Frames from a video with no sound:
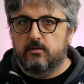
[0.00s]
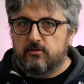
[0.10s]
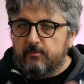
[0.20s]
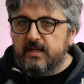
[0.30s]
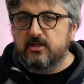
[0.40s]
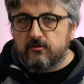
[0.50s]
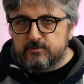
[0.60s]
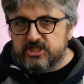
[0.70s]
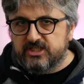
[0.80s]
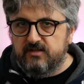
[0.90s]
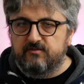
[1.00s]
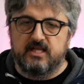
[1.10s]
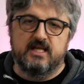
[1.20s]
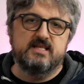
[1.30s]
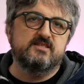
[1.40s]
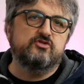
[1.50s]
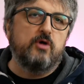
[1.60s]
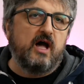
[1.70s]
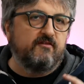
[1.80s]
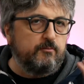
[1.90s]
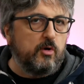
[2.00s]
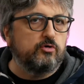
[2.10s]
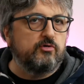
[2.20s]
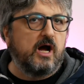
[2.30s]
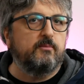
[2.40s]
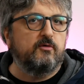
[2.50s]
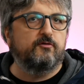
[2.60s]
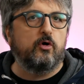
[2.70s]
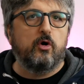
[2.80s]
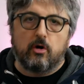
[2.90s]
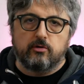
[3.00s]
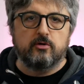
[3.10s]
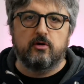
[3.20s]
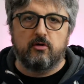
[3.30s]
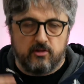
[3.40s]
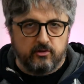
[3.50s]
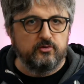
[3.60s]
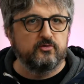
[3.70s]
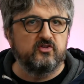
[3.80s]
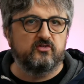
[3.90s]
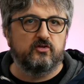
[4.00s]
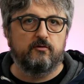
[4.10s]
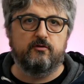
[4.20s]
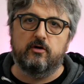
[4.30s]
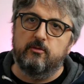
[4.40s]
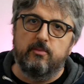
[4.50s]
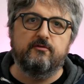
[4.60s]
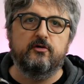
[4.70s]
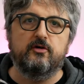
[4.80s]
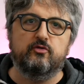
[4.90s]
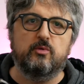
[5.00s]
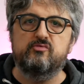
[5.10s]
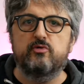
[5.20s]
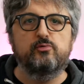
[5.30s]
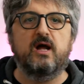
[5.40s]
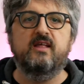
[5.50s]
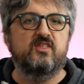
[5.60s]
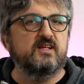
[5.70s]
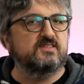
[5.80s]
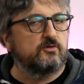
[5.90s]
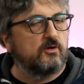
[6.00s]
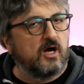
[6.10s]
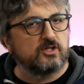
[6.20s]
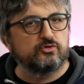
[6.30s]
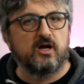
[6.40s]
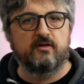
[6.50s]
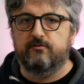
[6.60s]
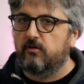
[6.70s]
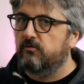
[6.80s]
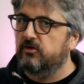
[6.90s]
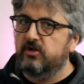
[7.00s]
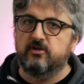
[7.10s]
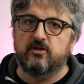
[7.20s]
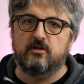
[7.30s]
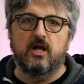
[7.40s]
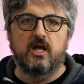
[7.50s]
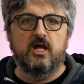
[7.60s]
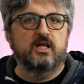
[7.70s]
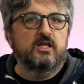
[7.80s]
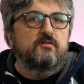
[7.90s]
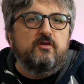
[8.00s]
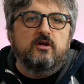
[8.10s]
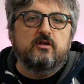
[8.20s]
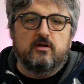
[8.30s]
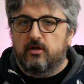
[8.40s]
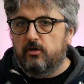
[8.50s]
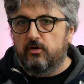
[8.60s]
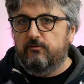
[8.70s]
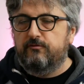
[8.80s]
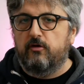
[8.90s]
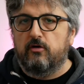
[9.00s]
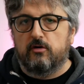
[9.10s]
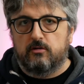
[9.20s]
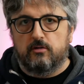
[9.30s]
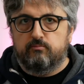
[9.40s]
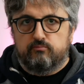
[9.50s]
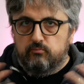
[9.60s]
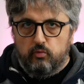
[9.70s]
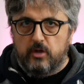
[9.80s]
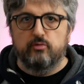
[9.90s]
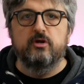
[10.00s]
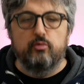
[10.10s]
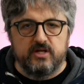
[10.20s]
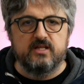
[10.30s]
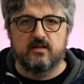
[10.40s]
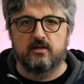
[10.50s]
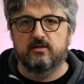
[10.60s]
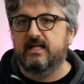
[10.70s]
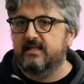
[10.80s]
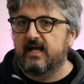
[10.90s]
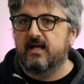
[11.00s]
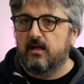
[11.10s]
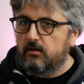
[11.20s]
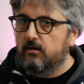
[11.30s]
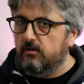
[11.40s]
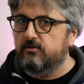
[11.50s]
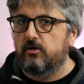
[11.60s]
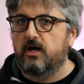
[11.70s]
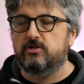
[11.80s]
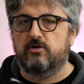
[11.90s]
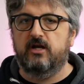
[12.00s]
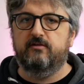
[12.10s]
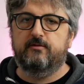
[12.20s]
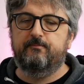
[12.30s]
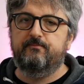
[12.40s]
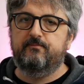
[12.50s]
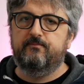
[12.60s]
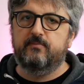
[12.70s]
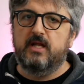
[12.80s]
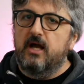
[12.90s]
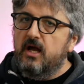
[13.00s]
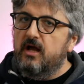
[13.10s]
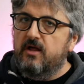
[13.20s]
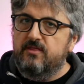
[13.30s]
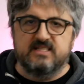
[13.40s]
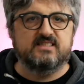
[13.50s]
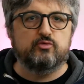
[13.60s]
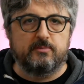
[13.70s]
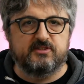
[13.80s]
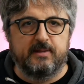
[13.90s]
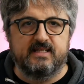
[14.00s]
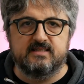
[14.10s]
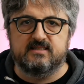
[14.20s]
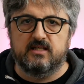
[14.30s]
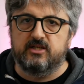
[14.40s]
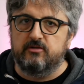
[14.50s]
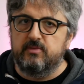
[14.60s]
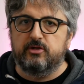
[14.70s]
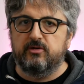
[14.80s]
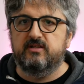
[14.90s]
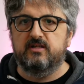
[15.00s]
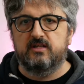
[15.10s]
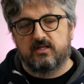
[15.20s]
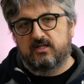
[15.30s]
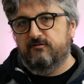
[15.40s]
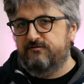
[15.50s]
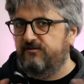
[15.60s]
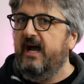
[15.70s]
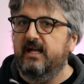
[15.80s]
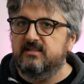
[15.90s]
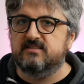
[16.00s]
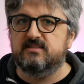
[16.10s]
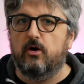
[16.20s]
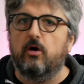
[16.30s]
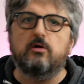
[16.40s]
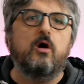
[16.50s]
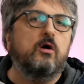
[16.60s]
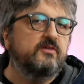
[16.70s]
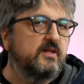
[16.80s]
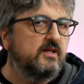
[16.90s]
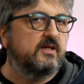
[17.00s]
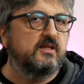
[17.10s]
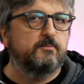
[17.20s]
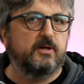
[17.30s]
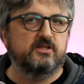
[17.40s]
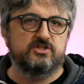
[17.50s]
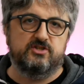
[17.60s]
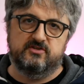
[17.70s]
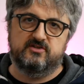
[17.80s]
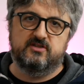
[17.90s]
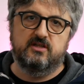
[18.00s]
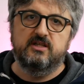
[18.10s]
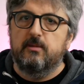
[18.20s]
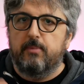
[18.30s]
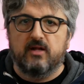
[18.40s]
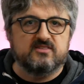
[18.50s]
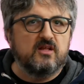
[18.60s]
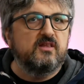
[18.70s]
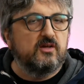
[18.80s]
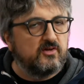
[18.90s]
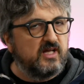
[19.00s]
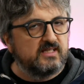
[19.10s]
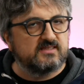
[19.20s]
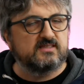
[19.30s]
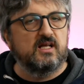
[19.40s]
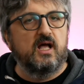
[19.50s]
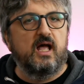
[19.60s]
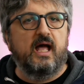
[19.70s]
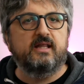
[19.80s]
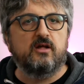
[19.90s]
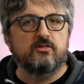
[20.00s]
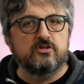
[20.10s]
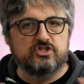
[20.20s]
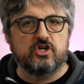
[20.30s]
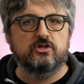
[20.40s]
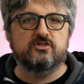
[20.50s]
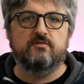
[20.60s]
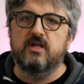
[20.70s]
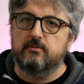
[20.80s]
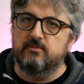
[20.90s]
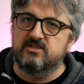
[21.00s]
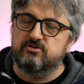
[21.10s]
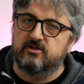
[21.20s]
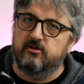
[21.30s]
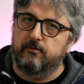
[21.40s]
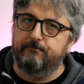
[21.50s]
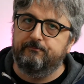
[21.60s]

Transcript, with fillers: The main objective is to have more RAM for our other uses, for the buffers when we write things on the hard drive, for the kernel, even uh, for uh, when we read data on the hard drive. This swap space can be created in files or on dedicated partitions. It depends on the OS and on the choice of the administrator.